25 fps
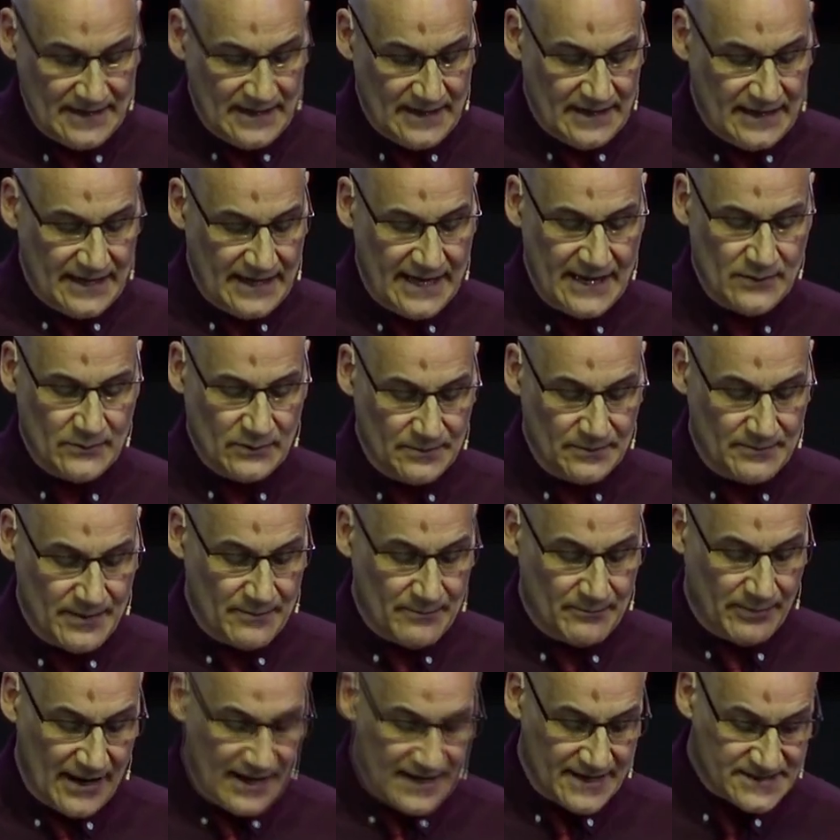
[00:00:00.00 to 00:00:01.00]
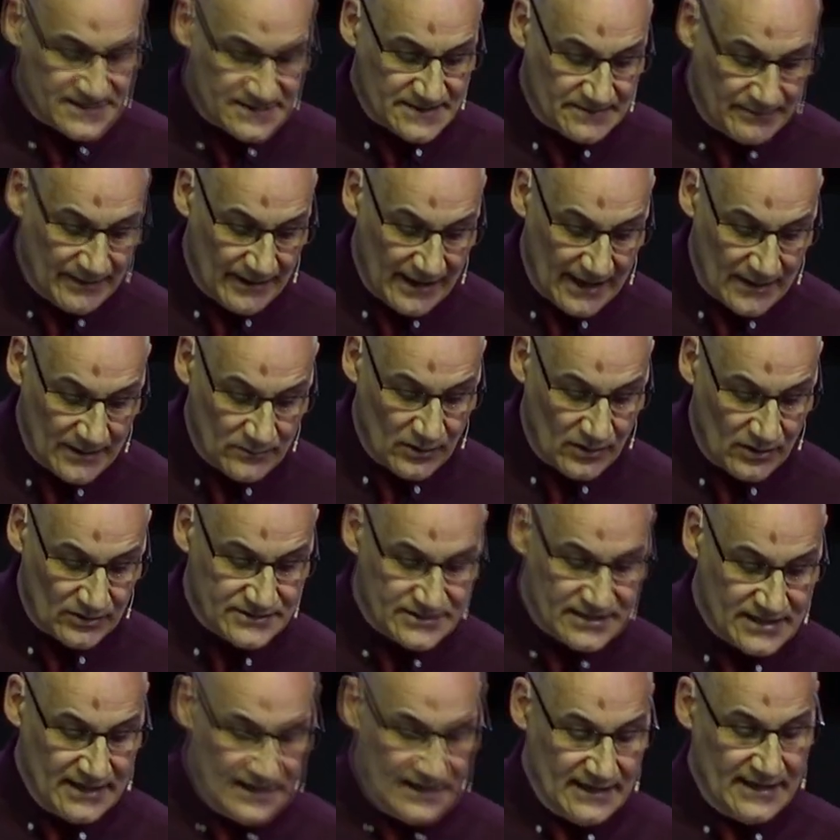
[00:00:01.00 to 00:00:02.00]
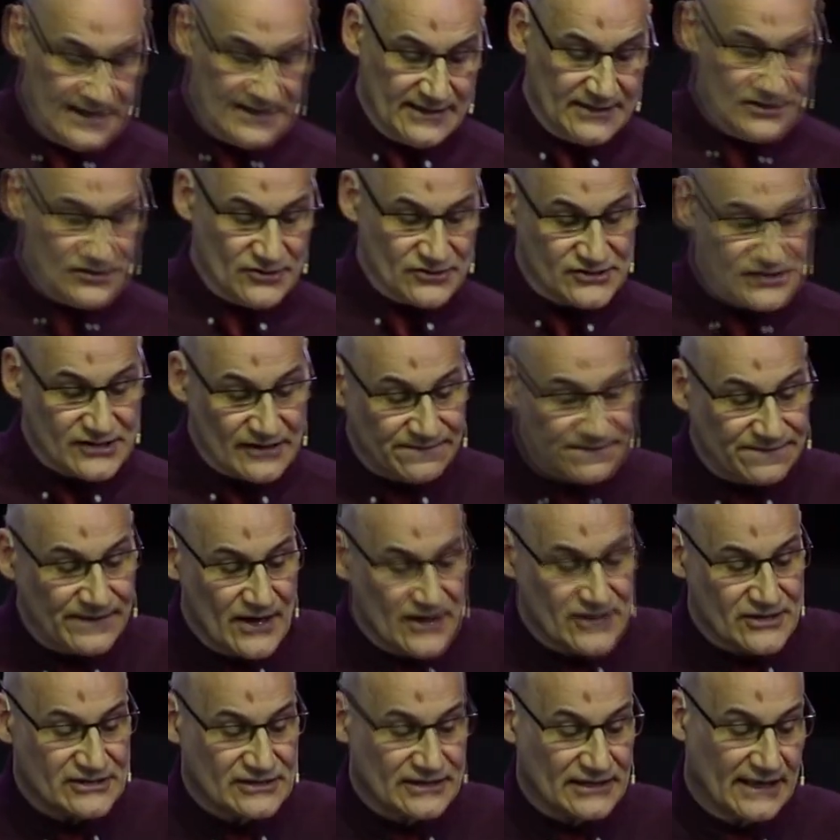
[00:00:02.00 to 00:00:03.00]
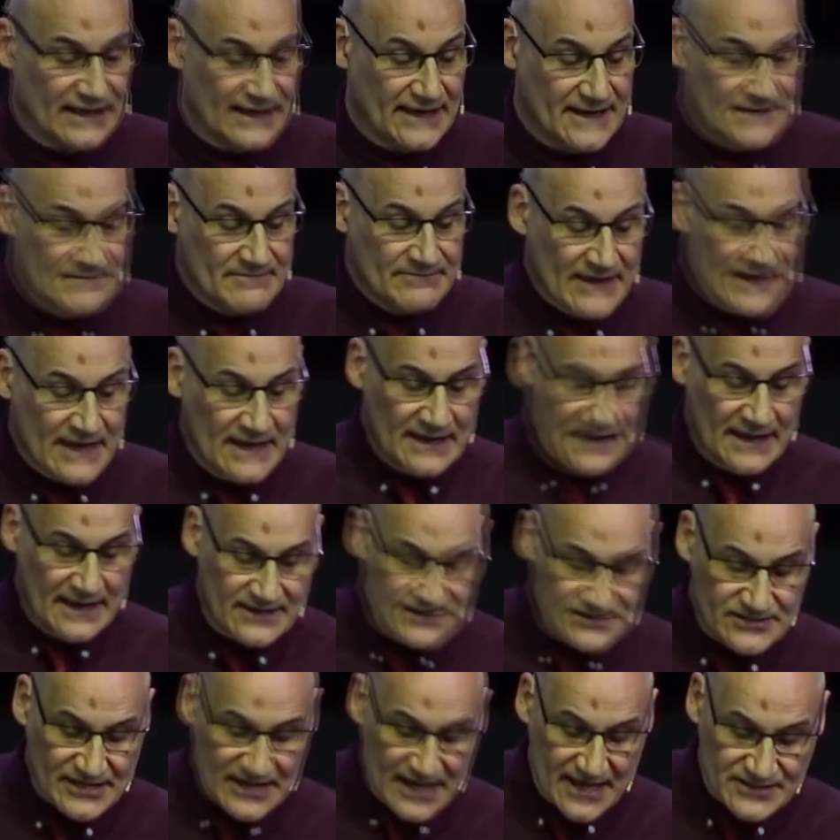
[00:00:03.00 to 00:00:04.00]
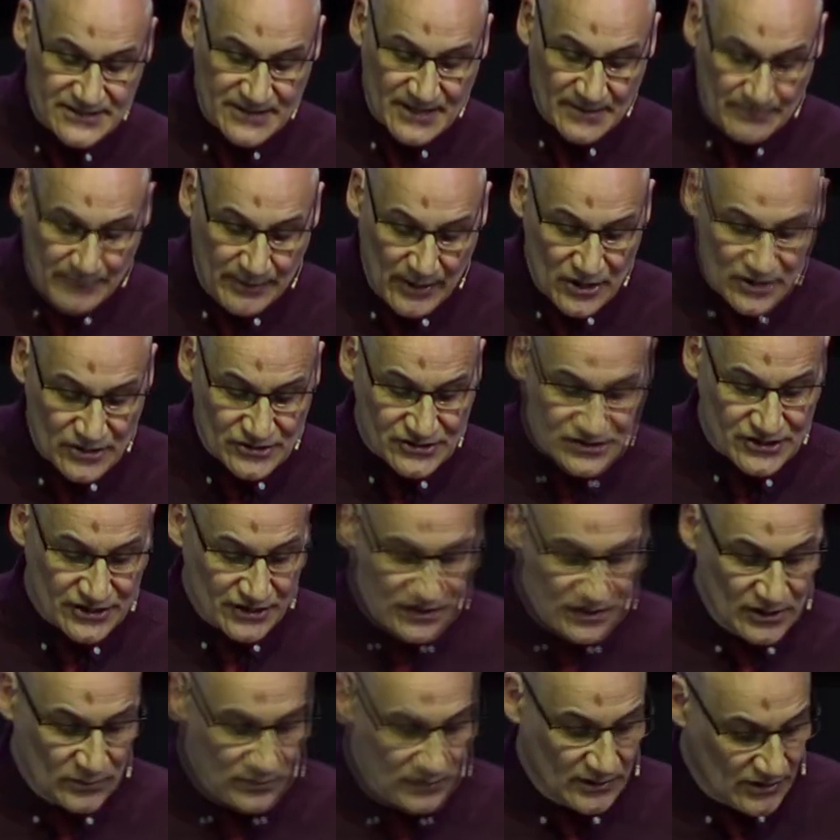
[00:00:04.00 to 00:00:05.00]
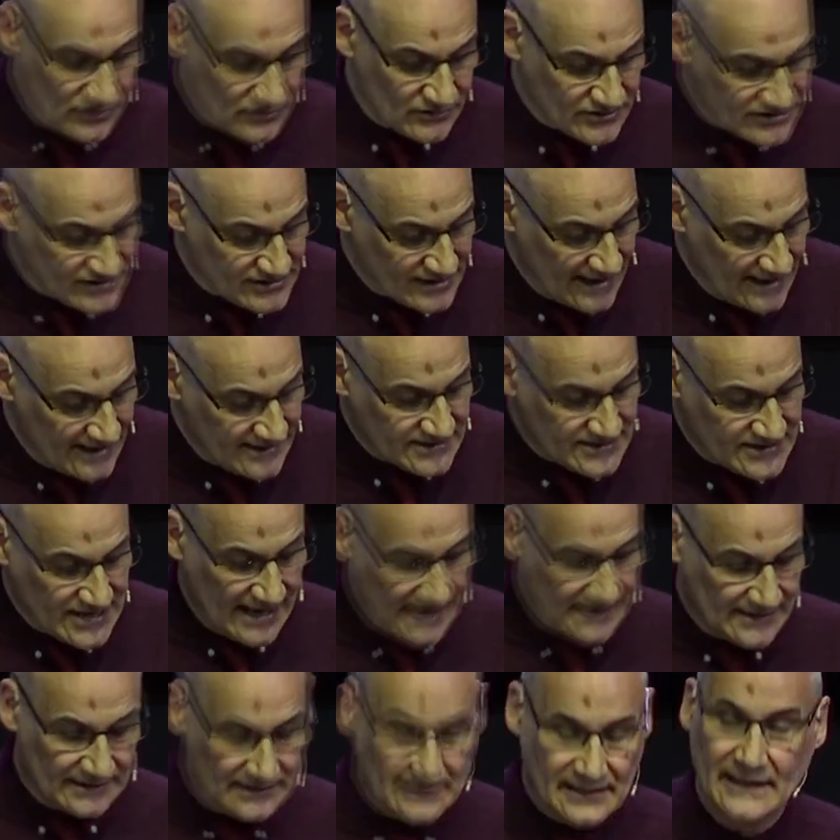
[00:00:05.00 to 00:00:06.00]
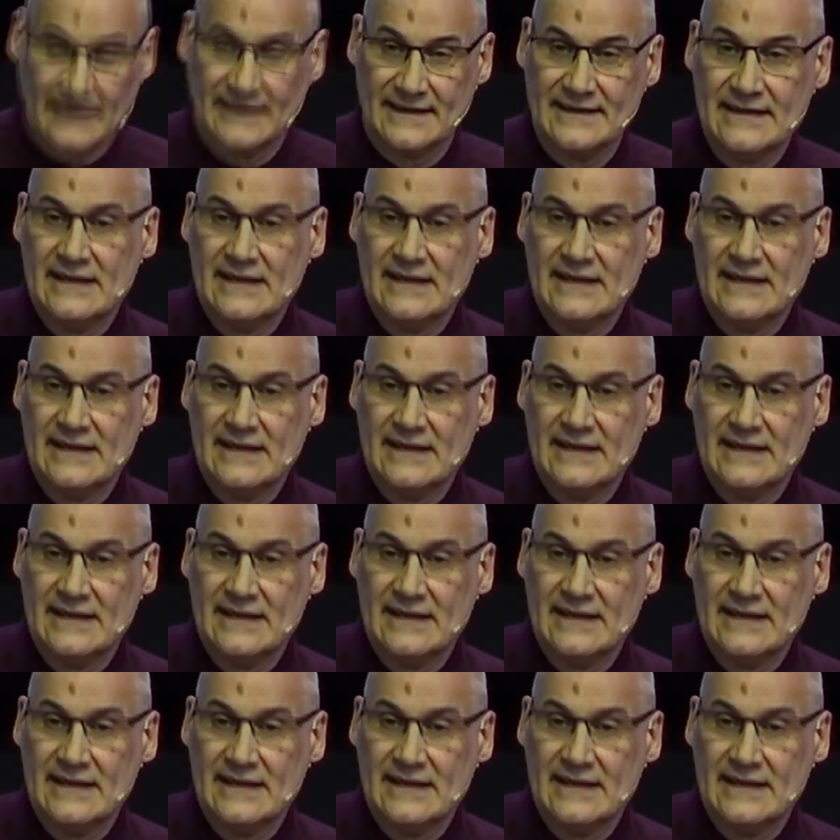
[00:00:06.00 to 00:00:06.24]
He will be blessed by what he does. So, firstly, it says, the person who looks intently.